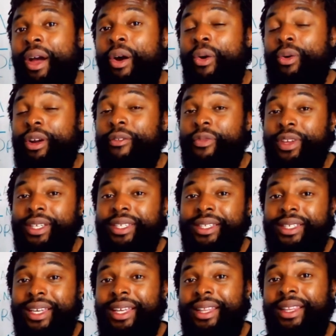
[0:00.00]
Or if this
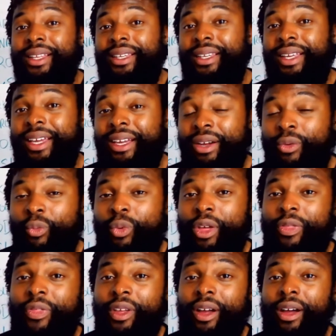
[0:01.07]
is in the link
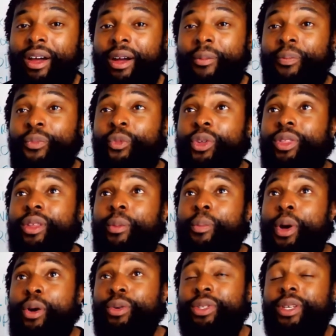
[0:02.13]
with the
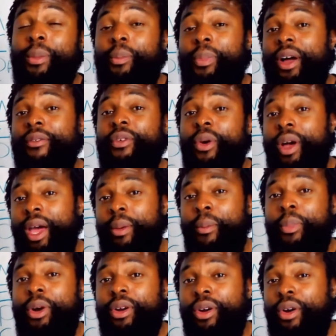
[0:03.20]
post above, go ahead and
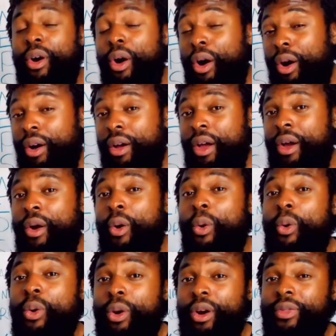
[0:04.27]
book a call.
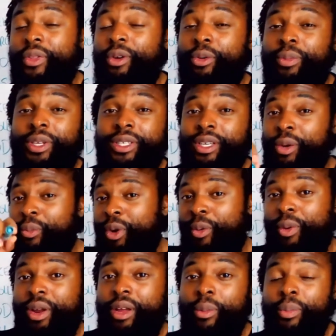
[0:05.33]
Or there will be somewhere
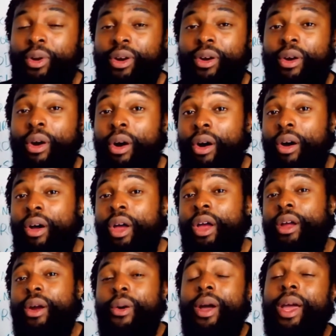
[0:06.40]
where you can book a call.
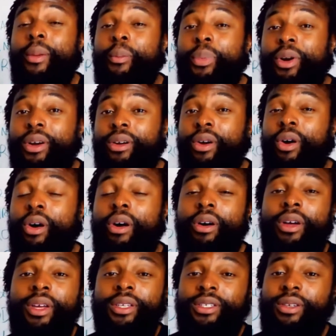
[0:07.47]
Go ahead and book a
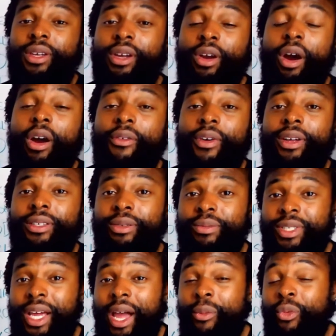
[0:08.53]
call so you can carve out some
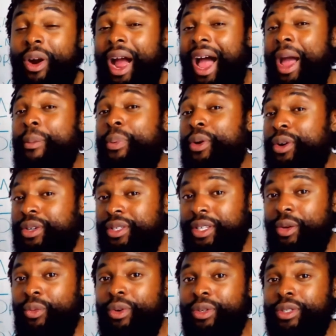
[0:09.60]
time where I
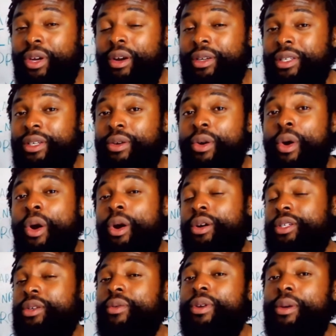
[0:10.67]
personally will talk to you or
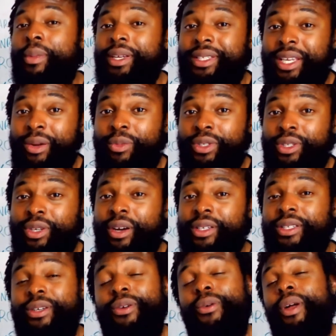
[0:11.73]
someone on my team will talk
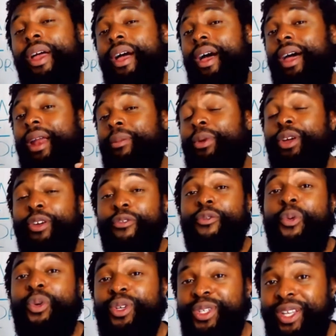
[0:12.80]
to you. And I'm looking
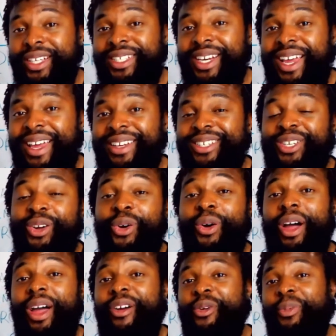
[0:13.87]
forward to that chat. So
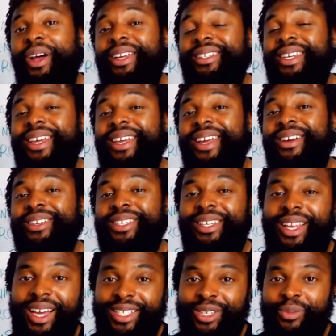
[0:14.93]
everybody take care. It's
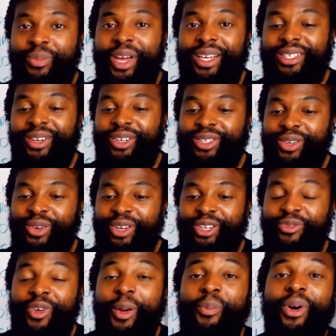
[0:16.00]
Elijah Best, also known as
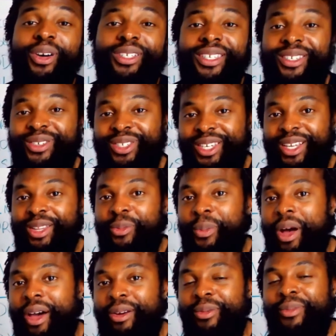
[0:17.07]
Vet Boss, as you see at the
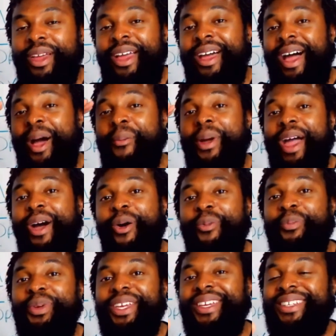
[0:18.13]
bottom. I'm out.
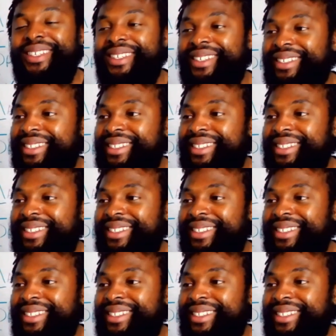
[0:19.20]
Peace.